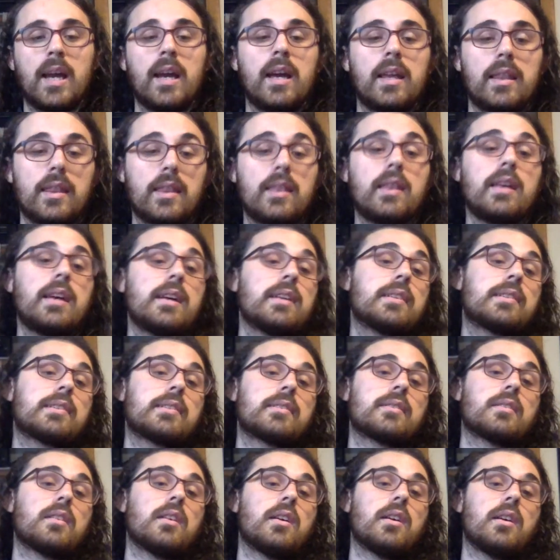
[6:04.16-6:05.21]

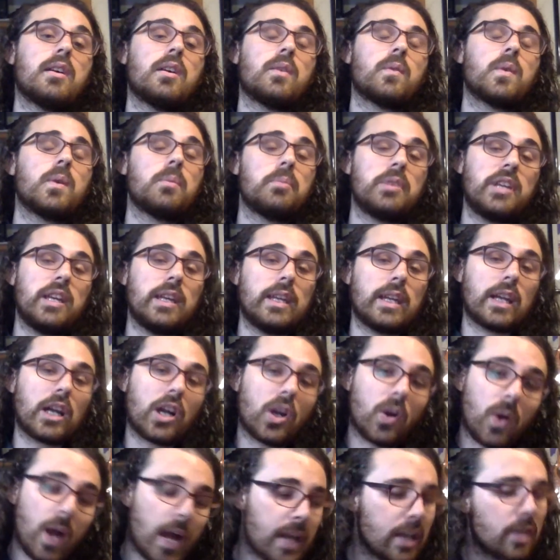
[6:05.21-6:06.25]
This will be an
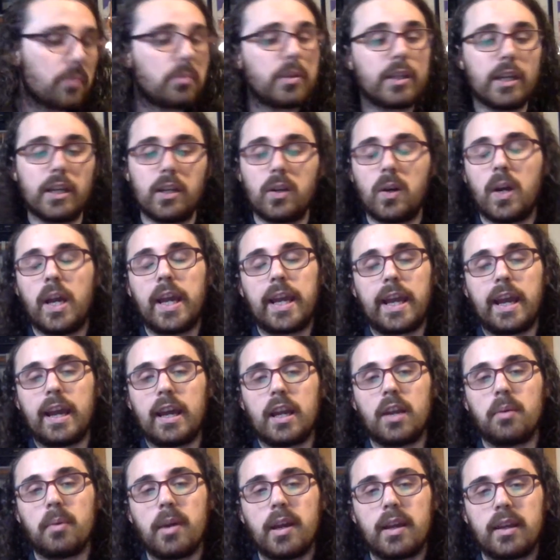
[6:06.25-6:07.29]
incredibly annoying
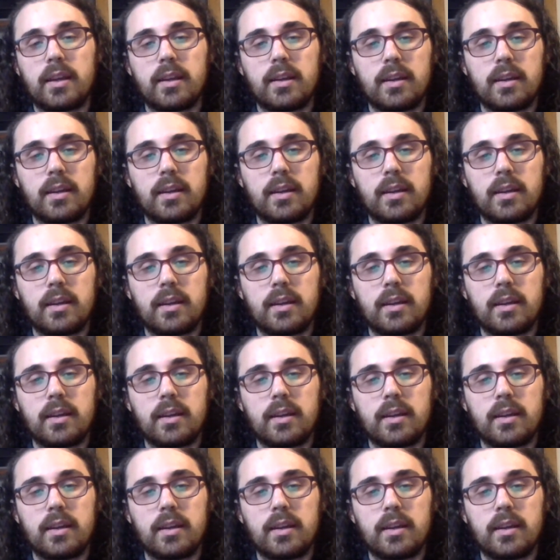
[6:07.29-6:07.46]
anime.